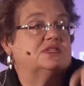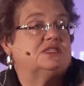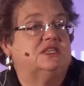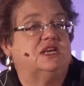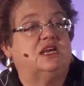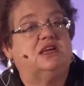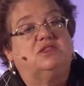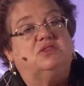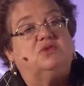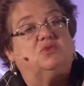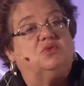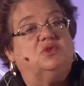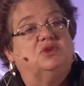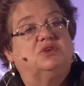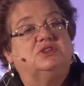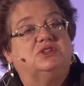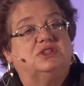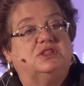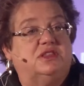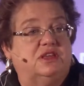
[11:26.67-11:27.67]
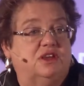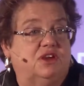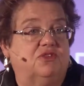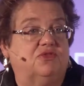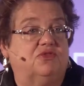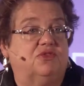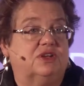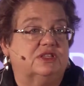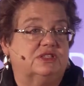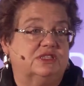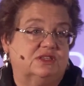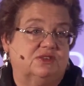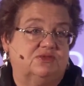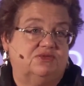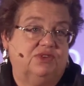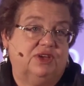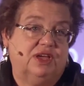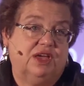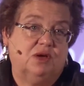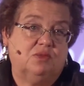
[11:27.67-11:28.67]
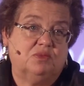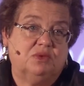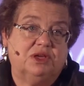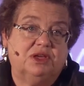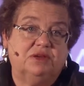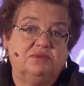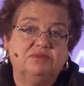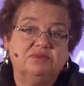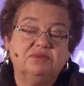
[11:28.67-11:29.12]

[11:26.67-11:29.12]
take the word to their friends and family.